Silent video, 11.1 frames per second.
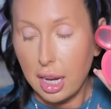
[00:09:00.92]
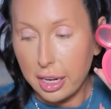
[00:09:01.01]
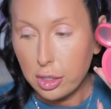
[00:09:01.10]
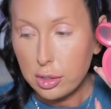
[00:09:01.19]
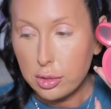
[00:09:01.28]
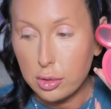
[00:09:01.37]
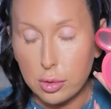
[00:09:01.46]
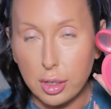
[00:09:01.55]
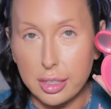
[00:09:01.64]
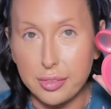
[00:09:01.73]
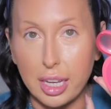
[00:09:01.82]
I heard through the
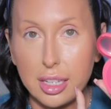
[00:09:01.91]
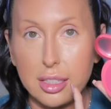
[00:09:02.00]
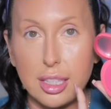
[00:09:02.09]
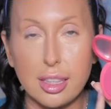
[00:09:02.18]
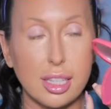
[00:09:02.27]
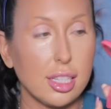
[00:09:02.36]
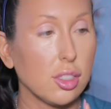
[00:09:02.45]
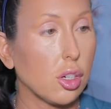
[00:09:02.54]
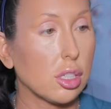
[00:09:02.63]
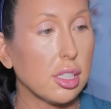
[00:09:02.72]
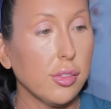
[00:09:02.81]
grapevine that these
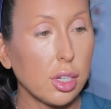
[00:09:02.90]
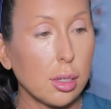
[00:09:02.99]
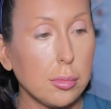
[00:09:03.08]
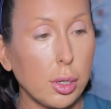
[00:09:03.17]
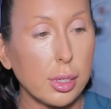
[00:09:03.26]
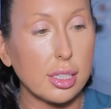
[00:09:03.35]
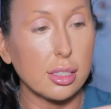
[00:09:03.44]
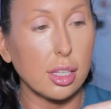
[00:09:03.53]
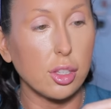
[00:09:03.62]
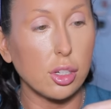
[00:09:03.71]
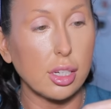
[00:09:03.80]
are different components,
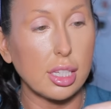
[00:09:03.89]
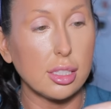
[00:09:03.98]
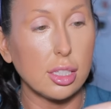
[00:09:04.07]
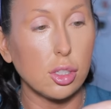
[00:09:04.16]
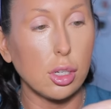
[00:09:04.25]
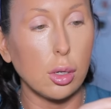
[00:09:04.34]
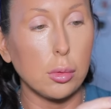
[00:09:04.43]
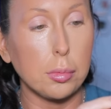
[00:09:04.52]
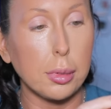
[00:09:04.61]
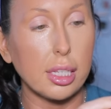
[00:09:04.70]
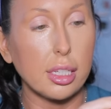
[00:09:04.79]
they're easier to
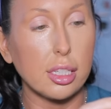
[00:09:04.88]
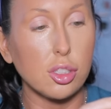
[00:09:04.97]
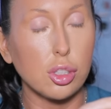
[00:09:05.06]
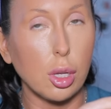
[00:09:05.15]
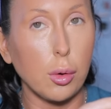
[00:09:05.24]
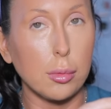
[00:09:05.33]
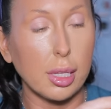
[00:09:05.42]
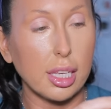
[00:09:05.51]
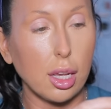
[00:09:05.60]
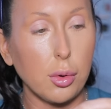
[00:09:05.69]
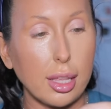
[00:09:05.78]
open, so I'm
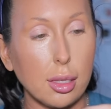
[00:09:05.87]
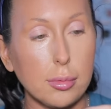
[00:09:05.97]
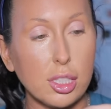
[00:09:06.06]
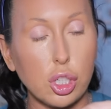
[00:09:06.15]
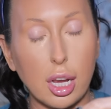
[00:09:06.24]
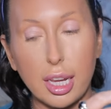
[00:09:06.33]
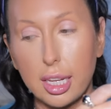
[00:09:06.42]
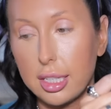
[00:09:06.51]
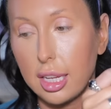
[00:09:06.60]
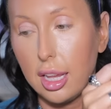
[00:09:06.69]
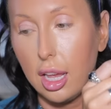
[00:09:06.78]
like, okay, let me try
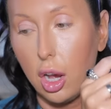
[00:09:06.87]
it.